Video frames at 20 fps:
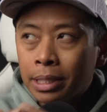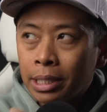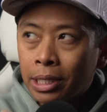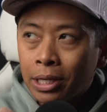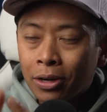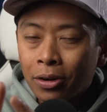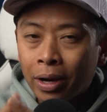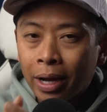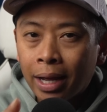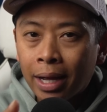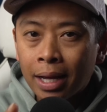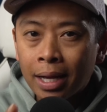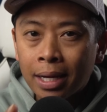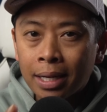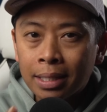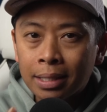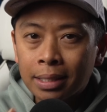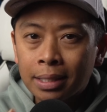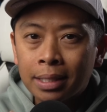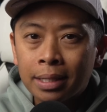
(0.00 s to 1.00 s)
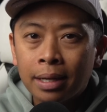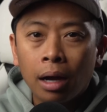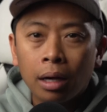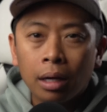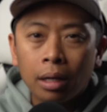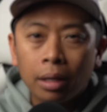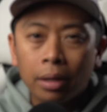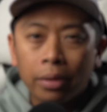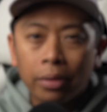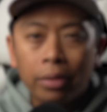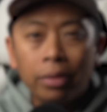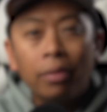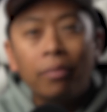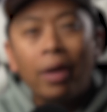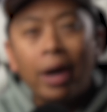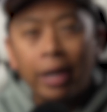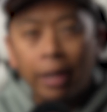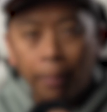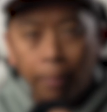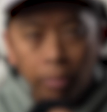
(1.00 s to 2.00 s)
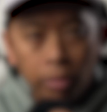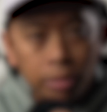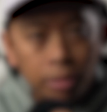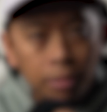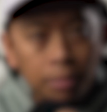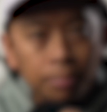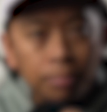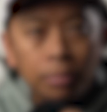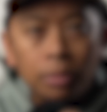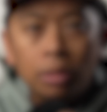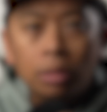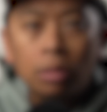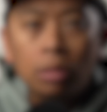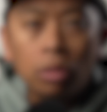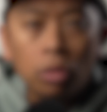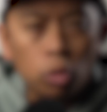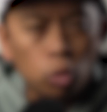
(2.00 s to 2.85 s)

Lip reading: tier as the Vatic Prisms,